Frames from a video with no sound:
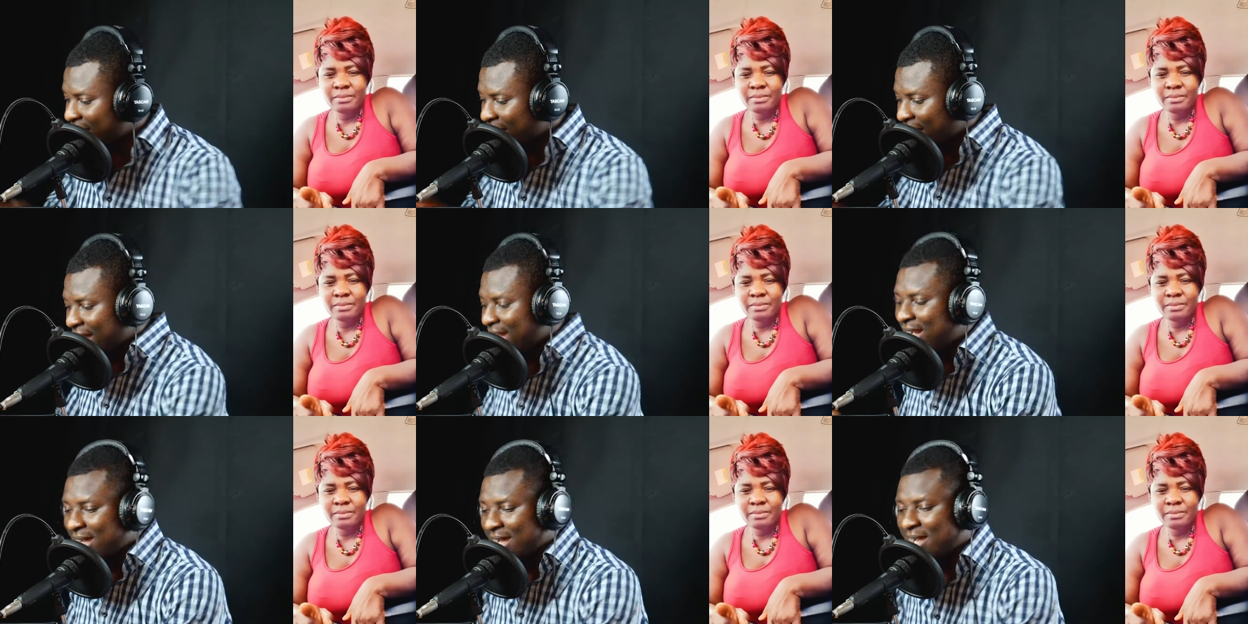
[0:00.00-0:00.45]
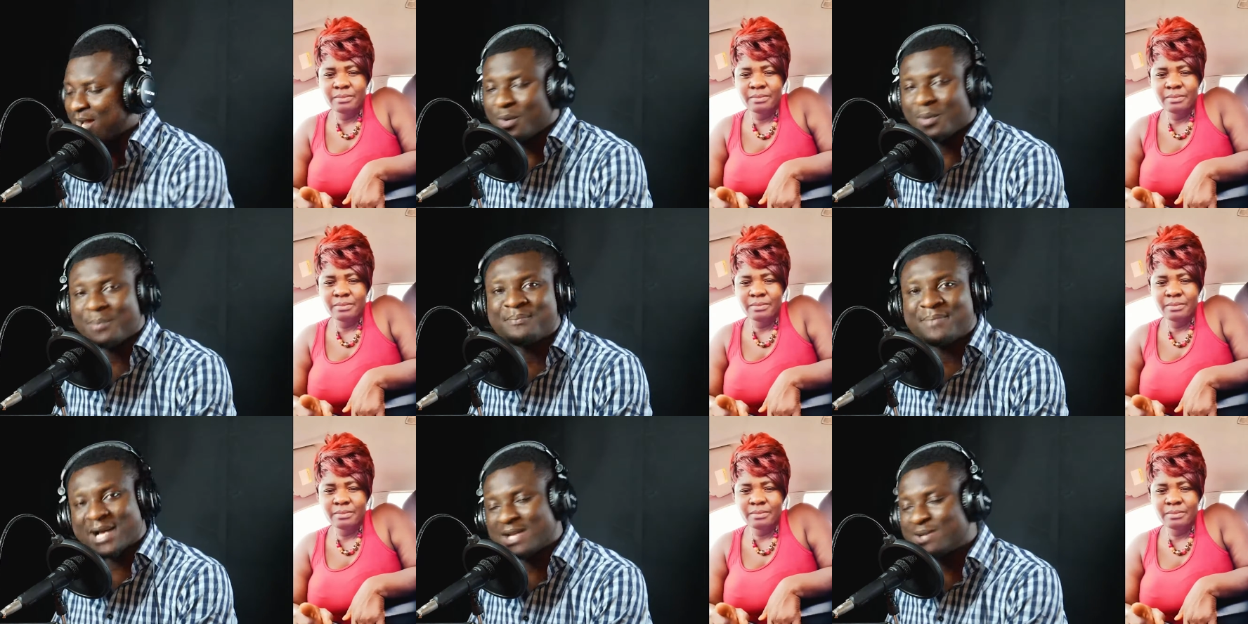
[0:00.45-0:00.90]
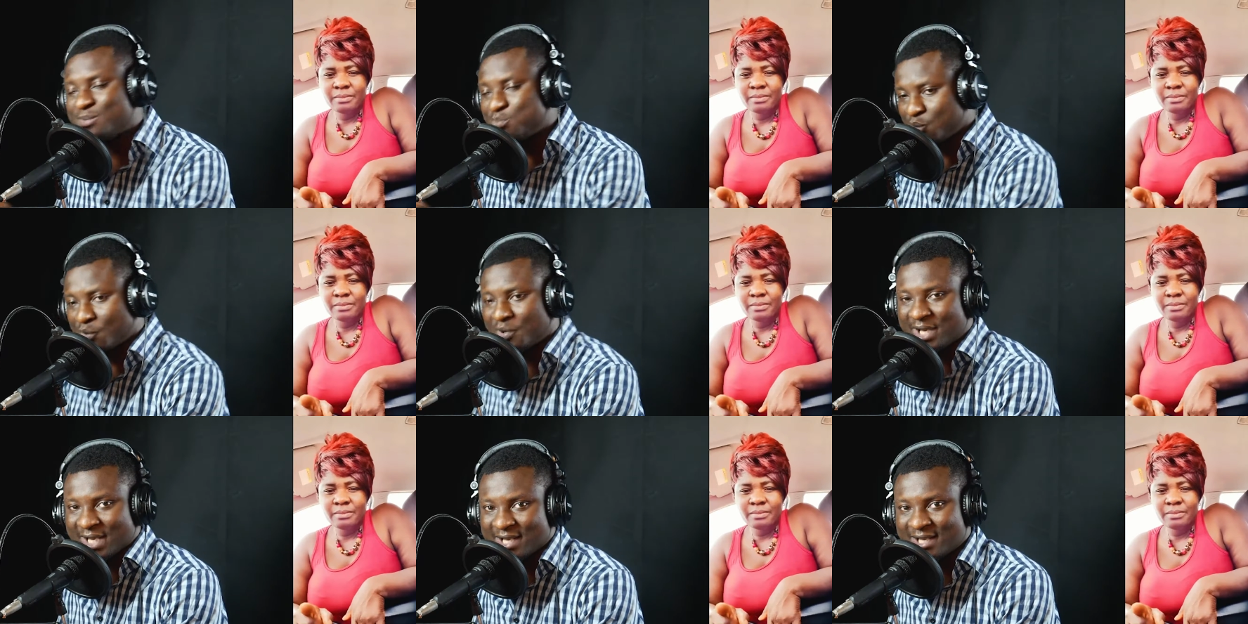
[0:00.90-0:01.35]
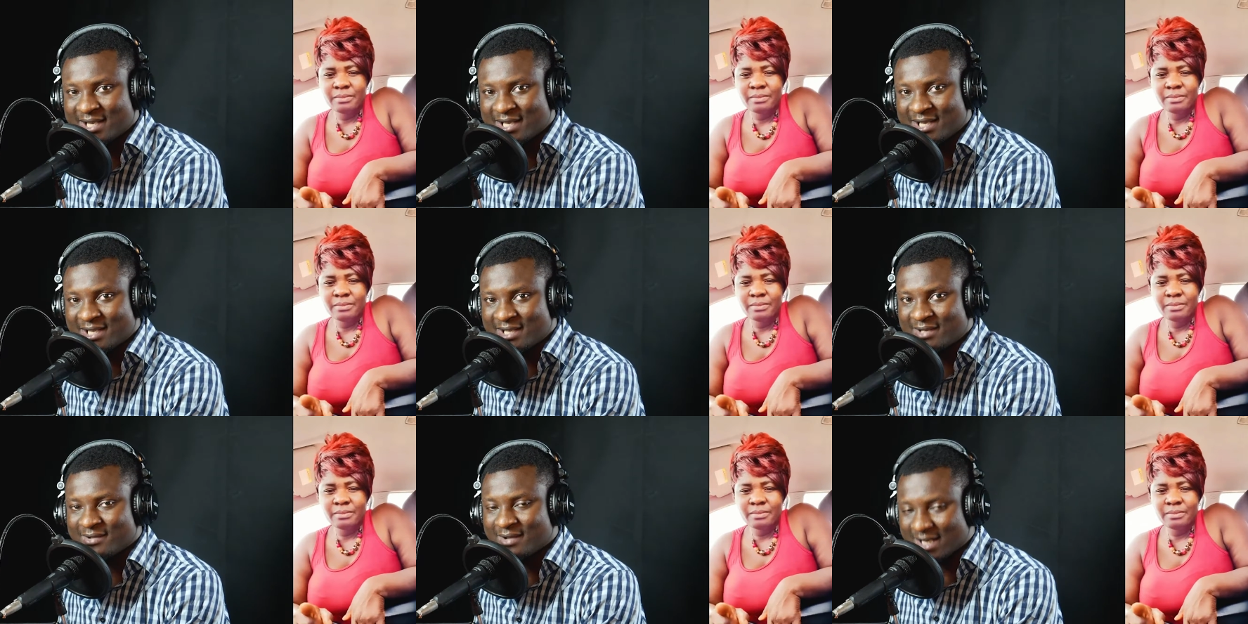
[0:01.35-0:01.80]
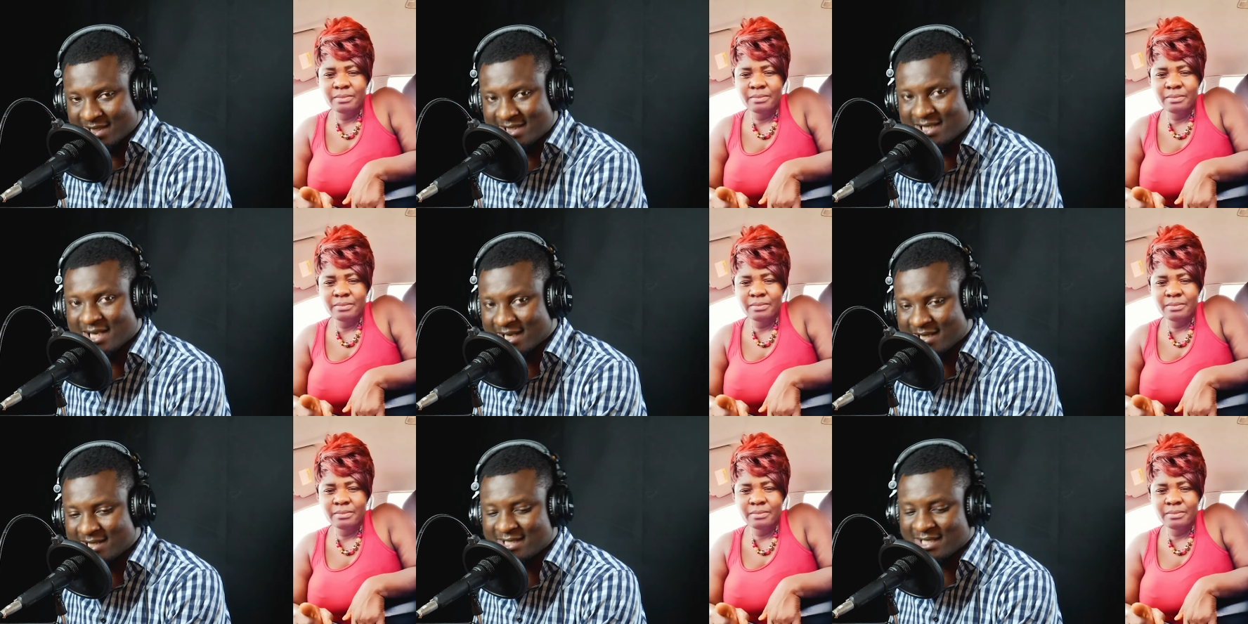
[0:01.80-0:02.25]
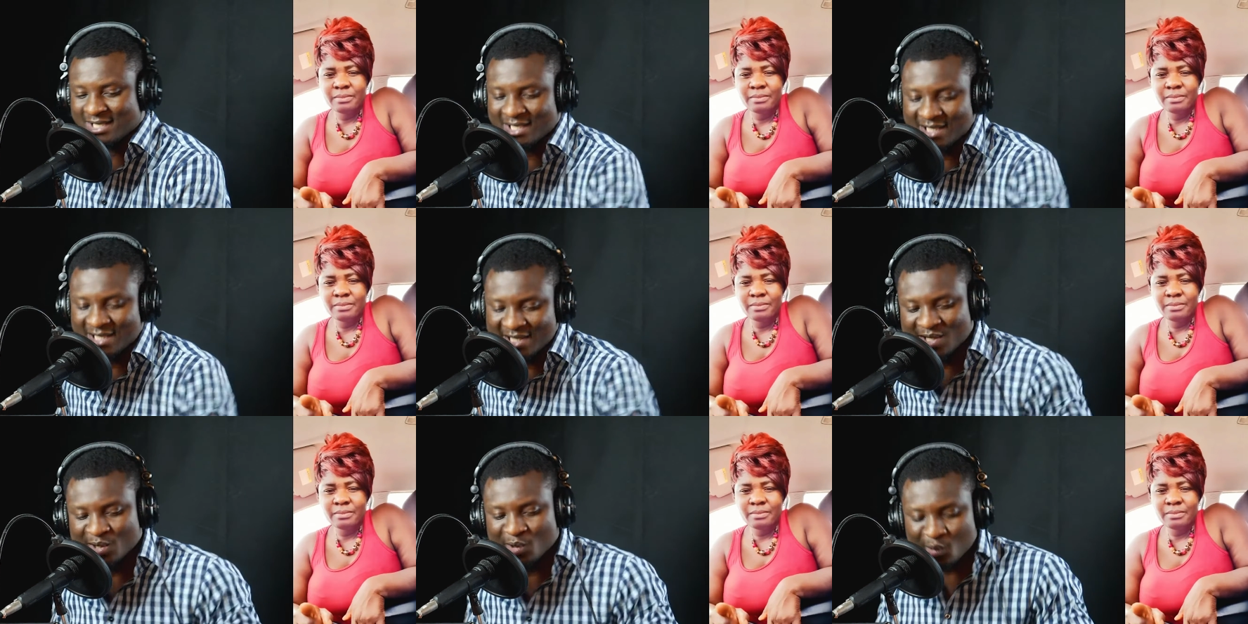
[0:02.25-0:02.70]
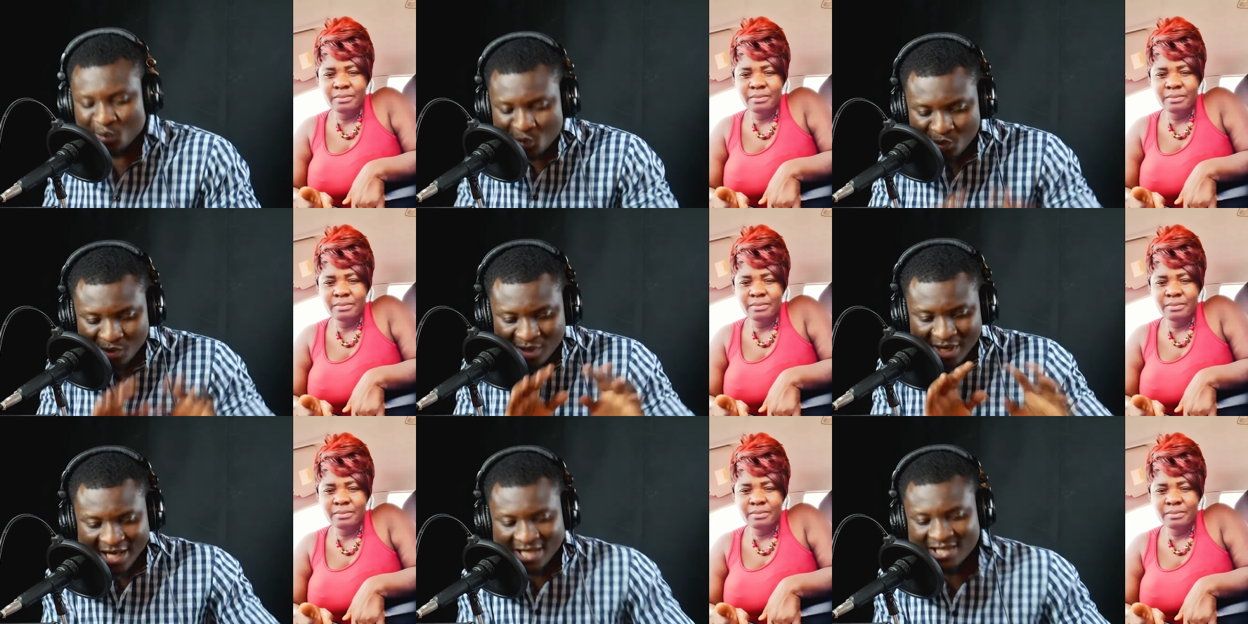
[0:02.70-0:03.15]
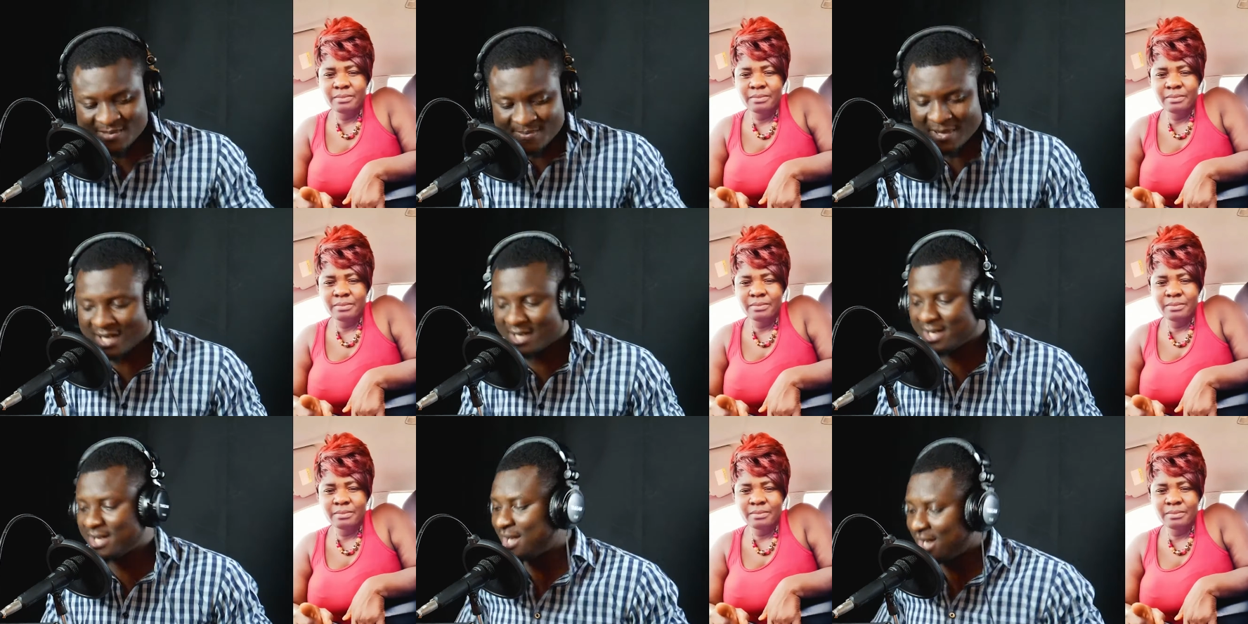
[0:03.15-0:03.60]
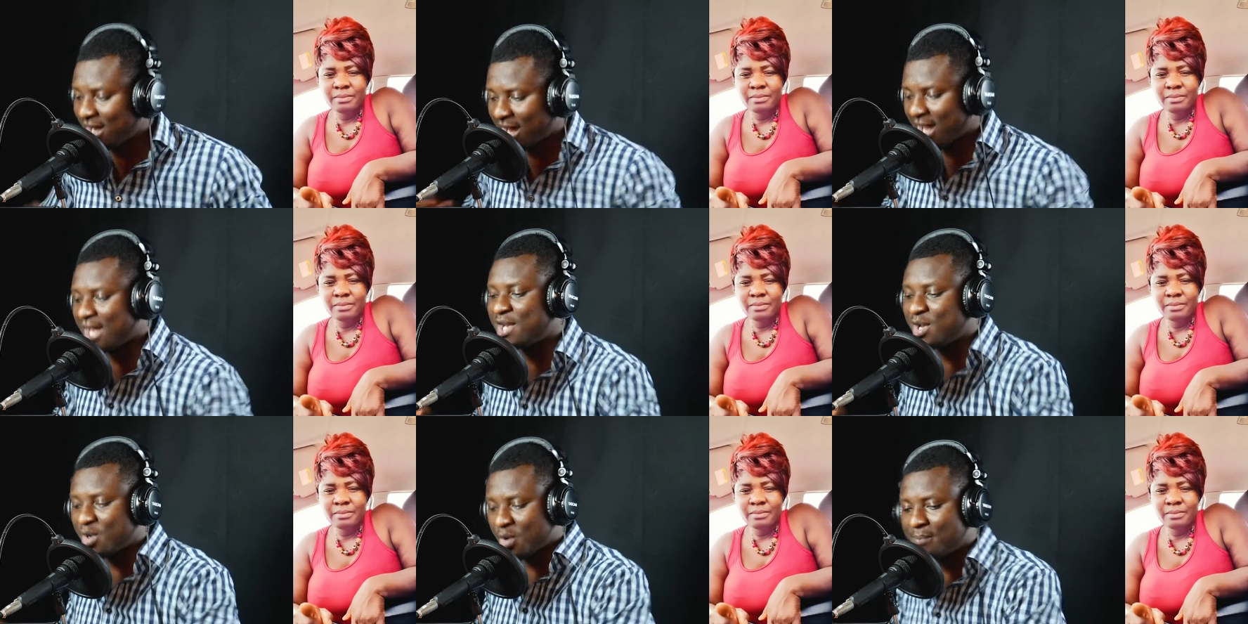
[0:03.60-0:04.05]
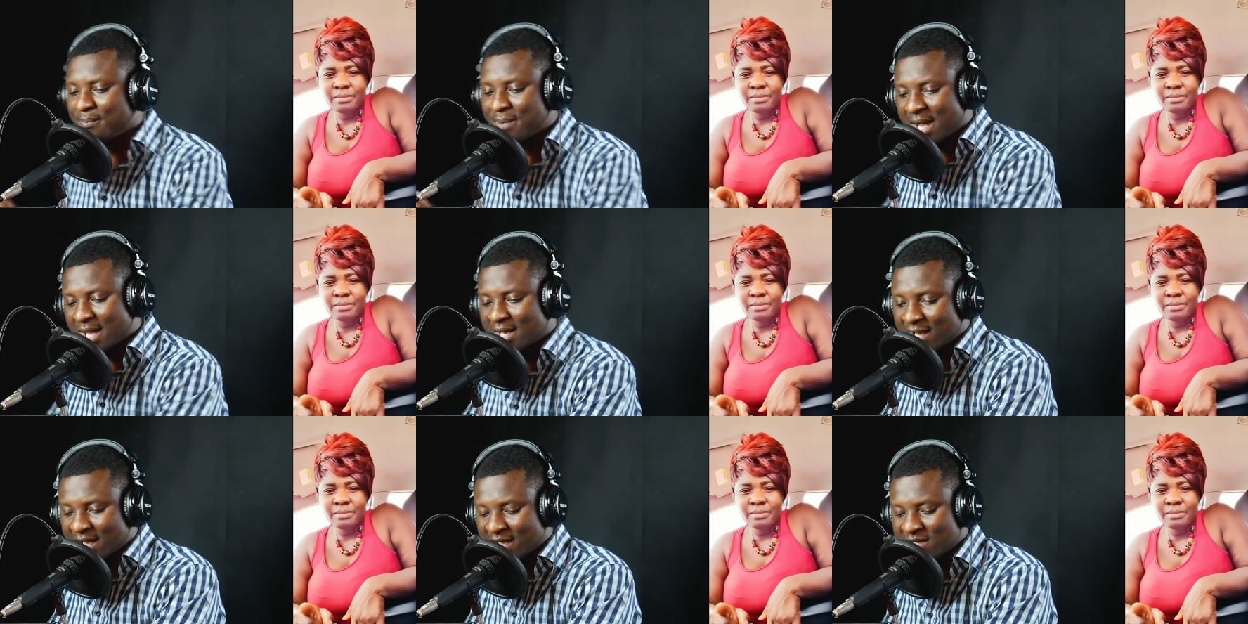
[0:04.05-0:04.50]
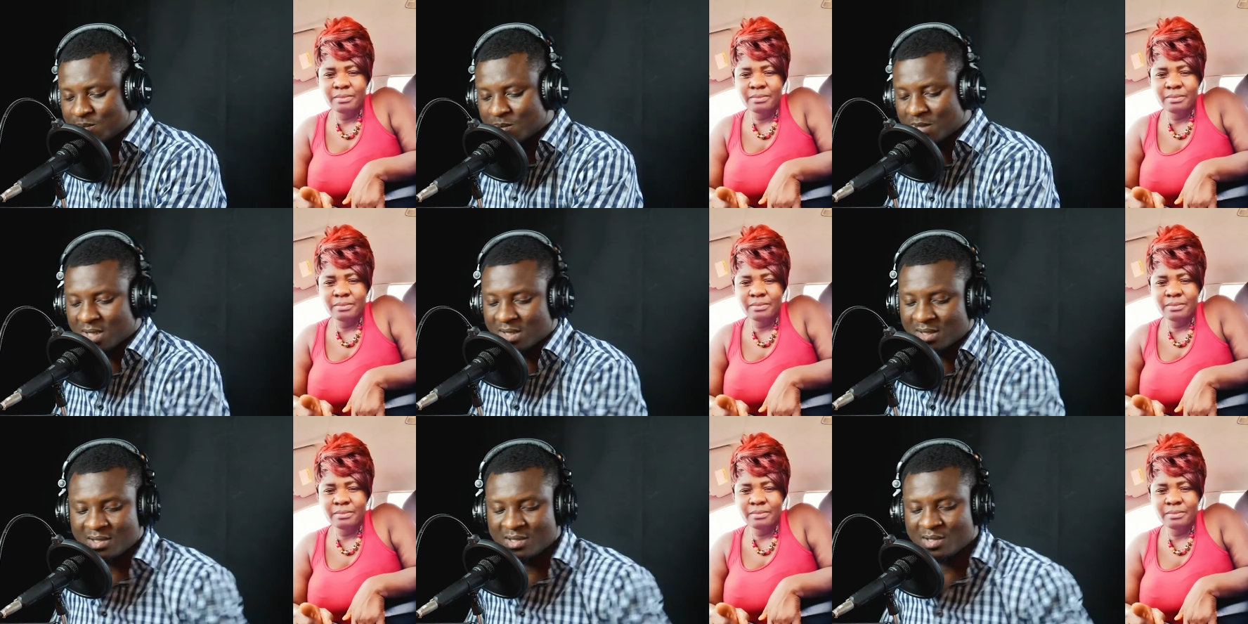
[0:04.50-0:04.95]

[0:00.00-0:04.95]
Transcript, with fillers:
Speaker 1: and I your bad boy atia say you good husband and your bad husband